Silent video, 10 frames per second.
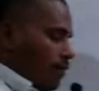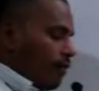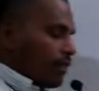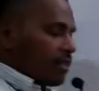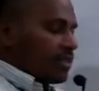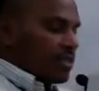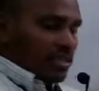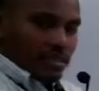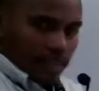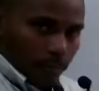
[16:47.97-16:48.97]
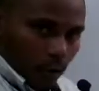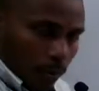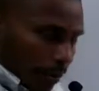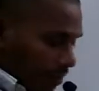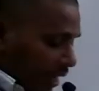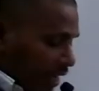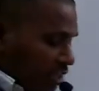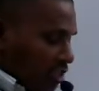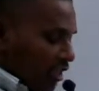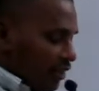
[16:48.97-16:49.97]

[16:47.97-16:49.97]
For the 60 second problem, each